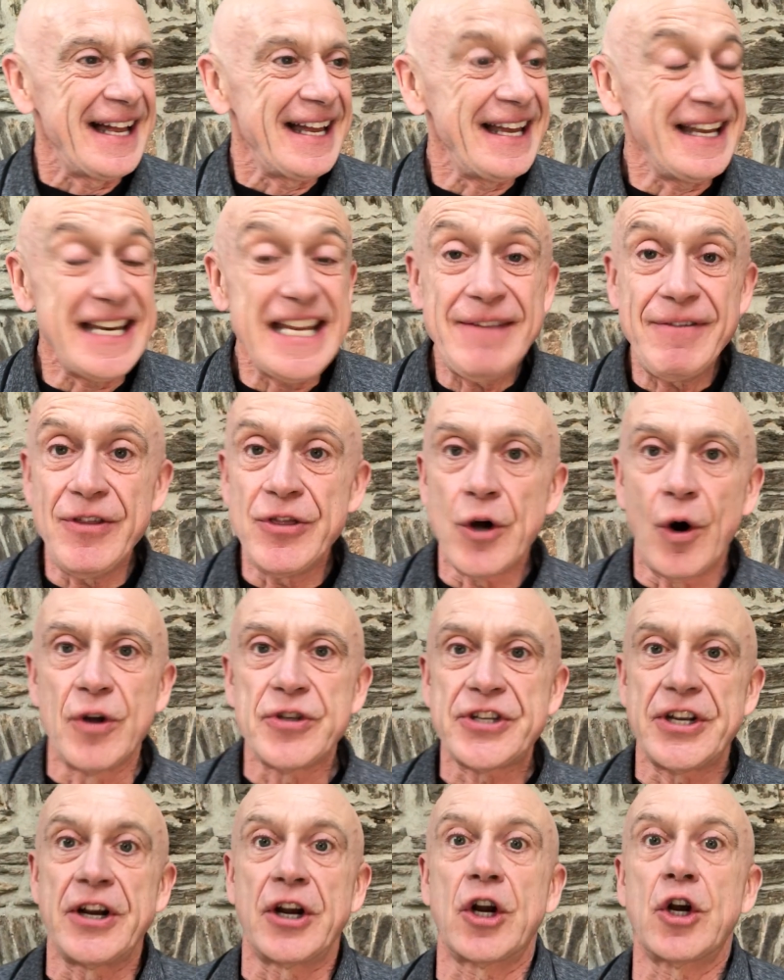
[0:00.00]
And even though
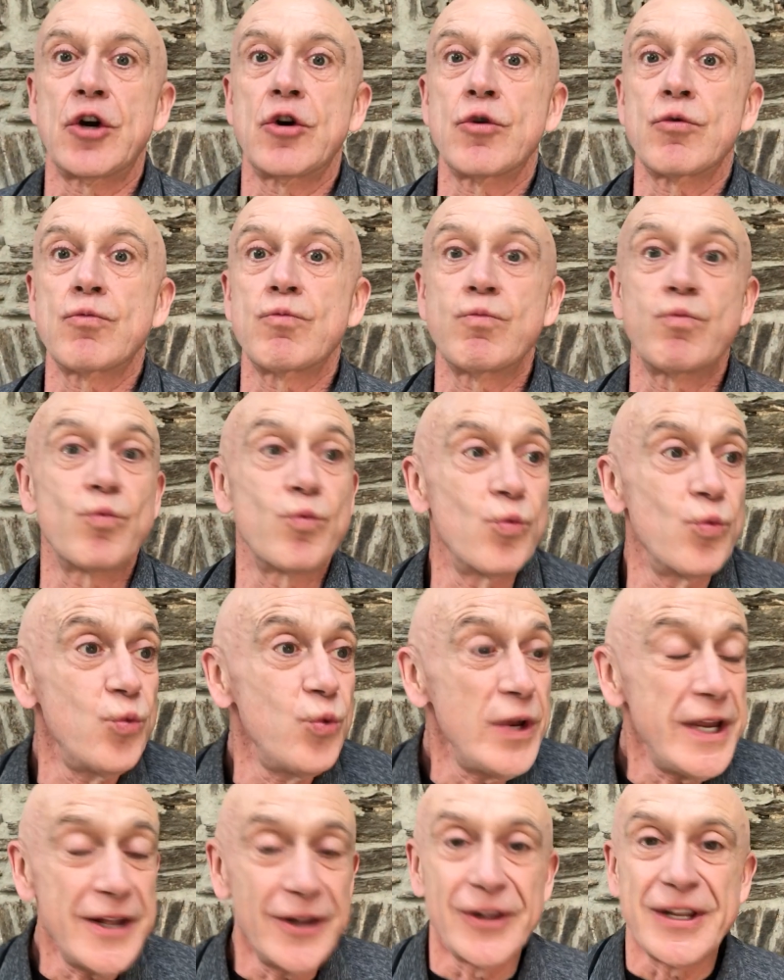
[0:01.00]
it's a
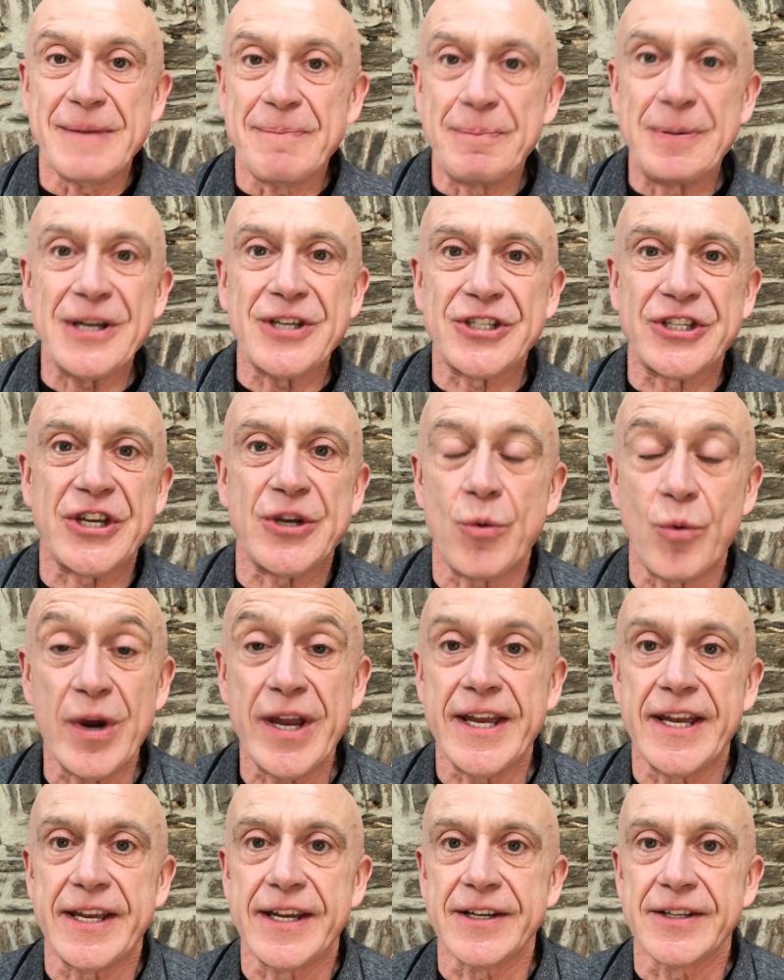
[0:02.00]
really busy
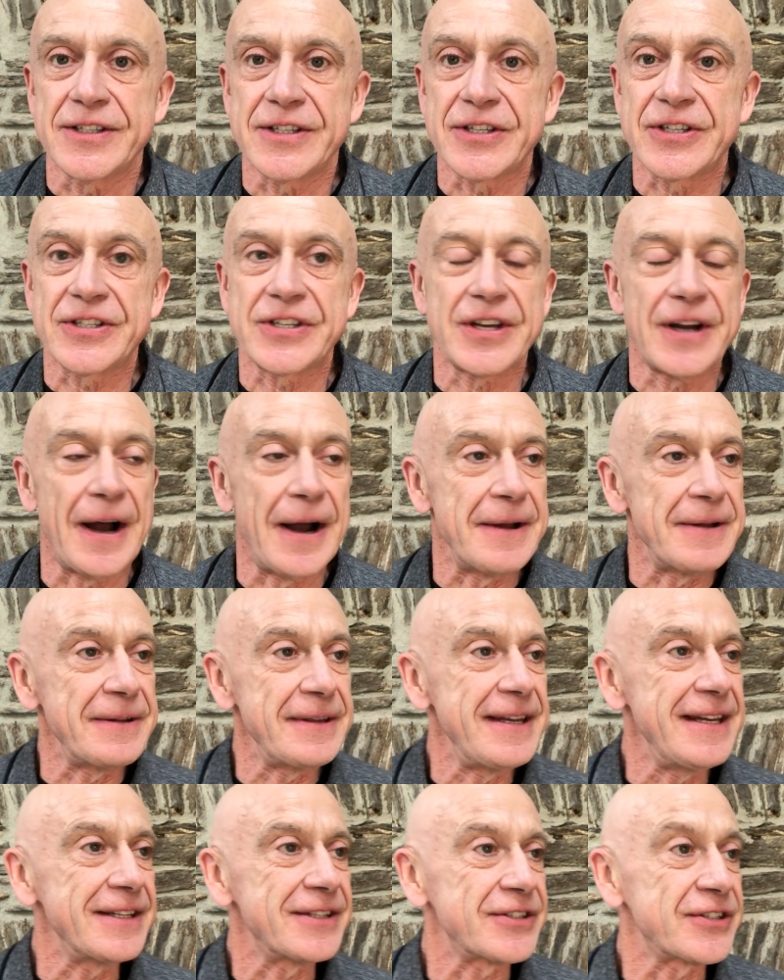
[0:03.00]
week, it's
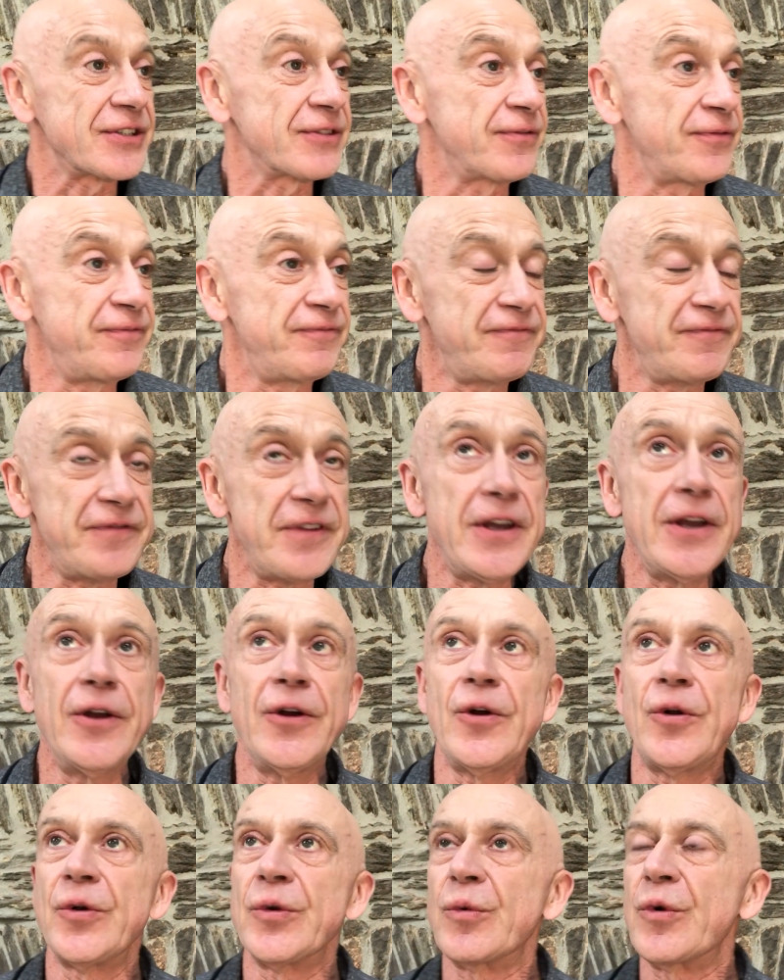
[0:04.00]
it's
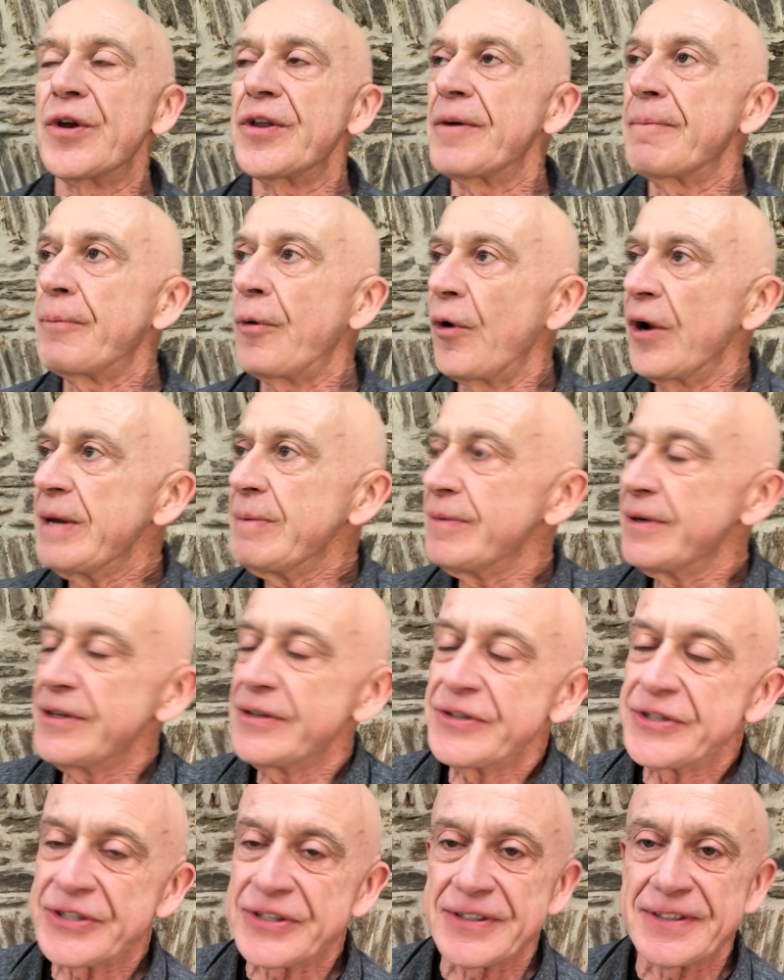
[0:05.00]
filled with
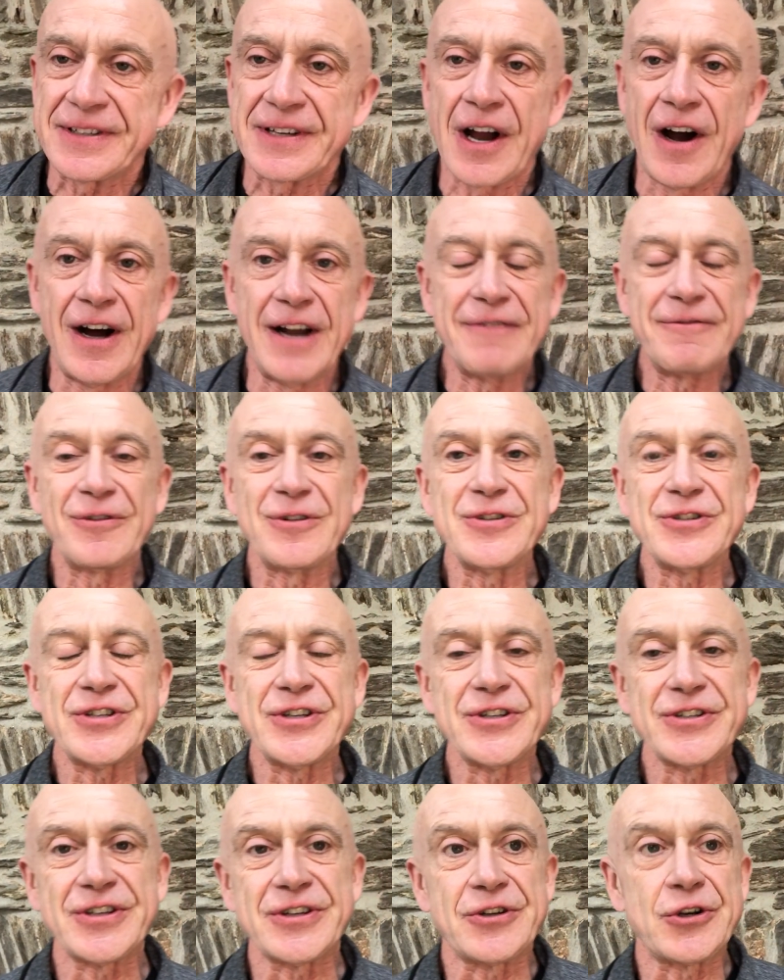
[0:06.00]
appointments and
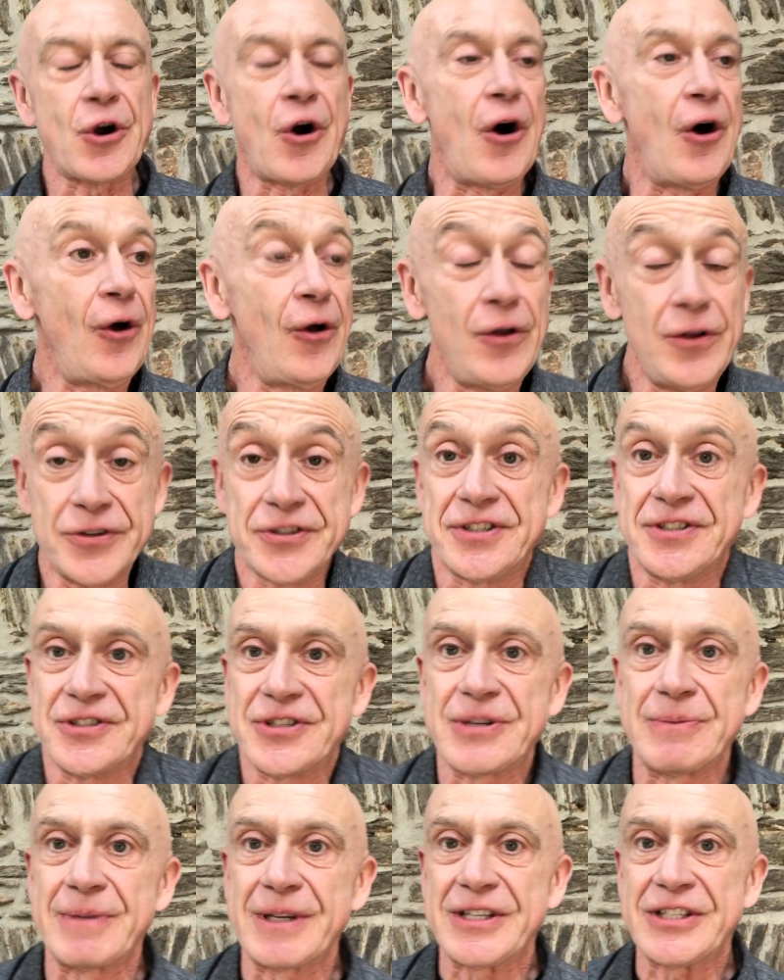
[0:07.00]
conferences and calls and
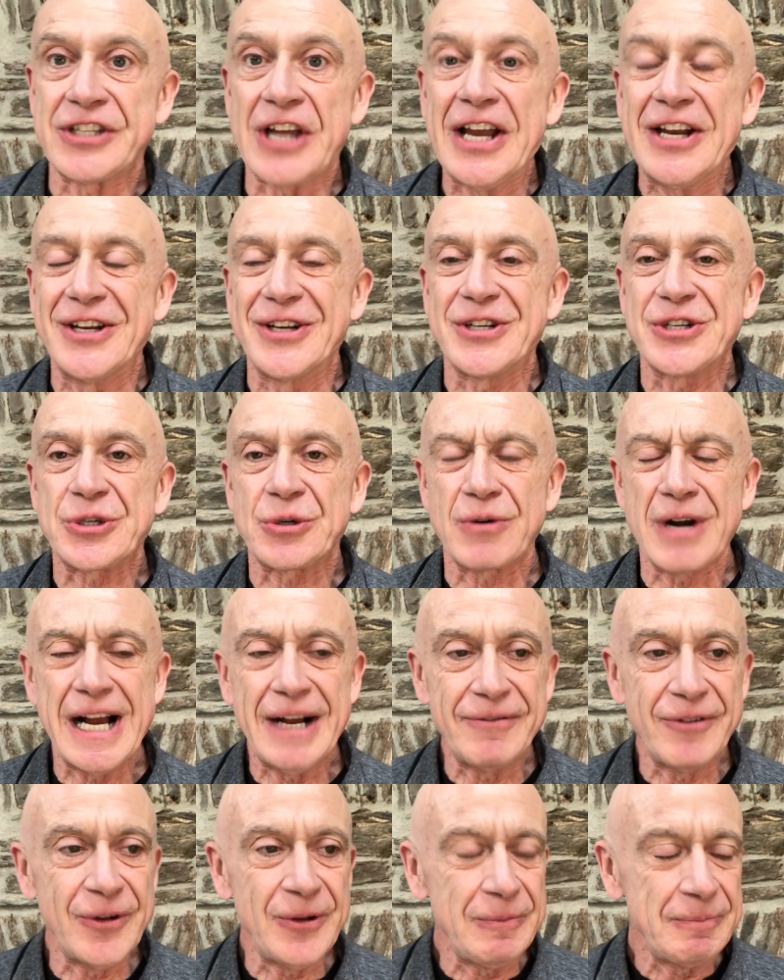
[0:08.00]
some exciting
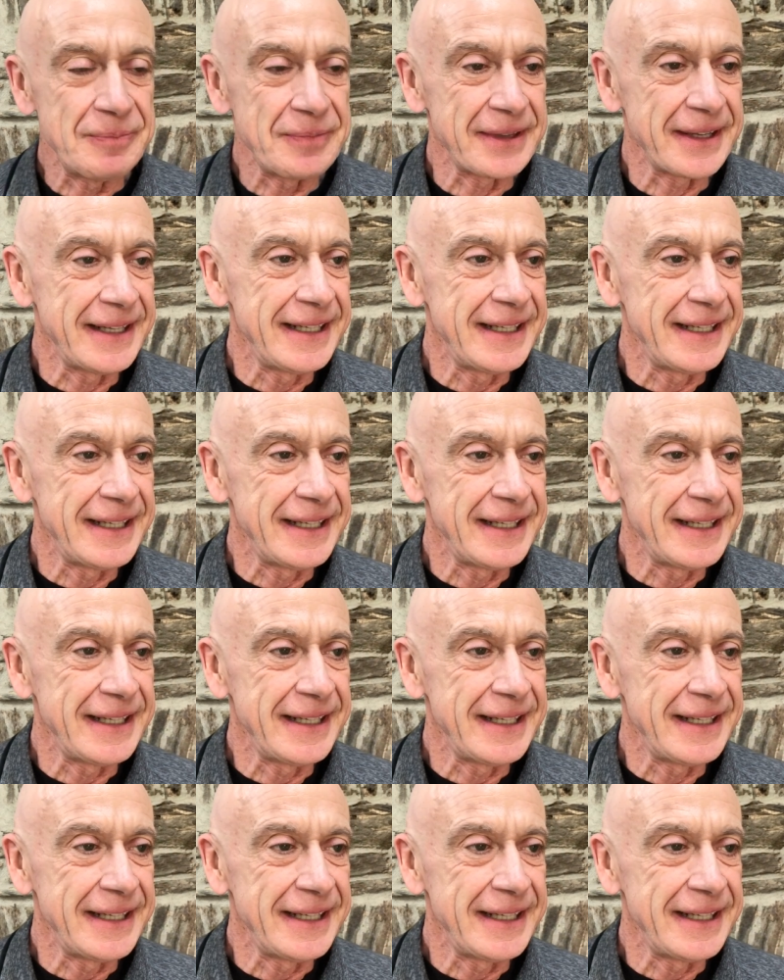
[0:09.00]
travel.